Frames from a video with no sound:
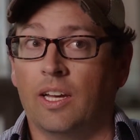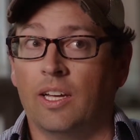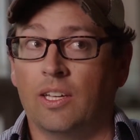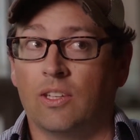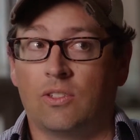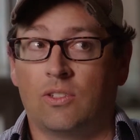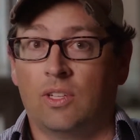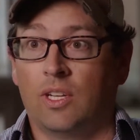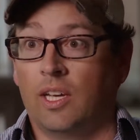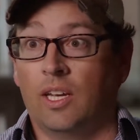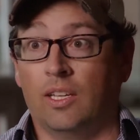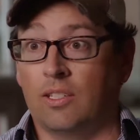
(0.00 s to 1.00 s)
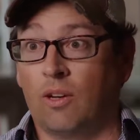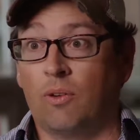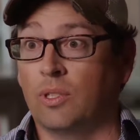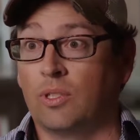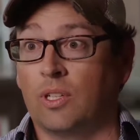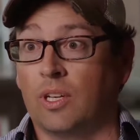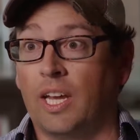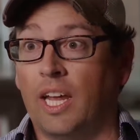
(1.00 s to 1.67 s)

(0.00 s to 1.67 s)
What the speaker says: is always good,